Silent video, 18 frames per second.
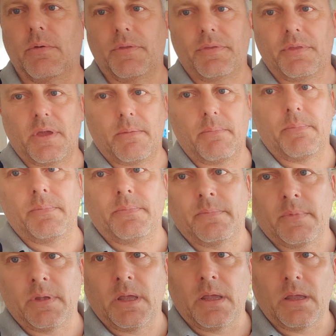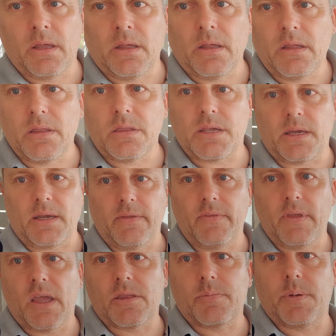with them,
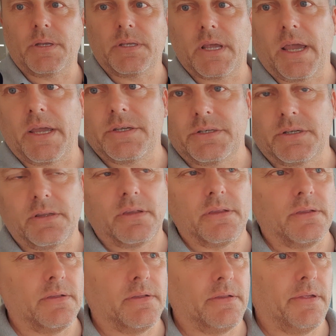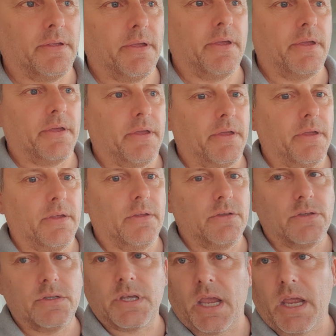setting the expectations,
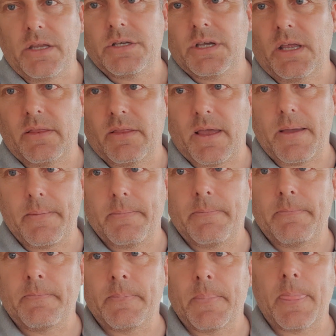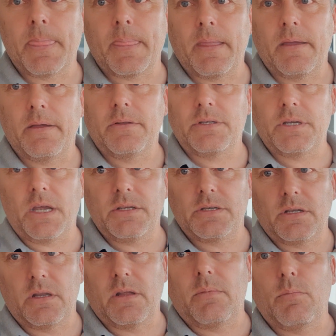teaching
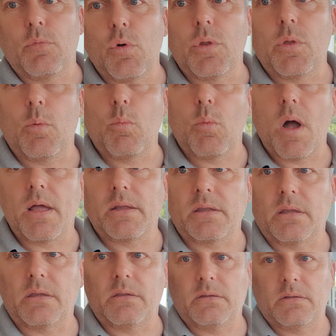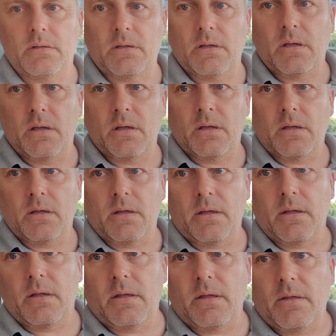them more than once.
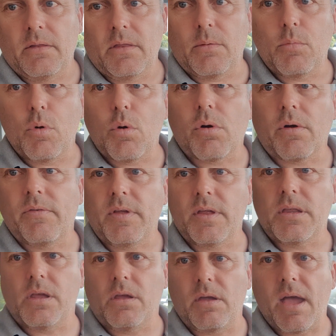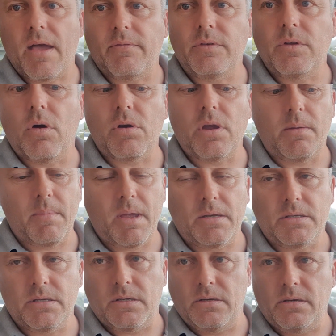The more of this you have
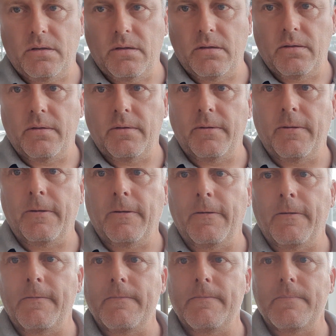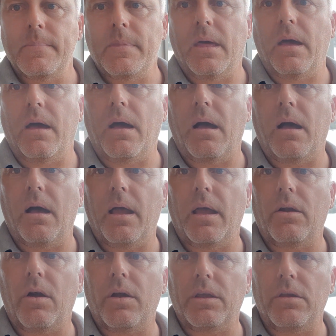documented,
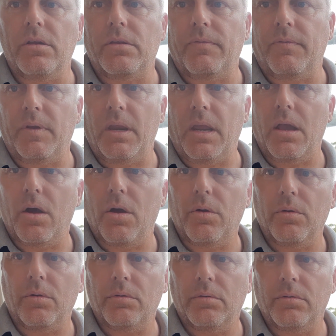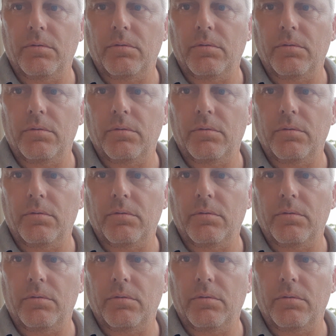and I use video,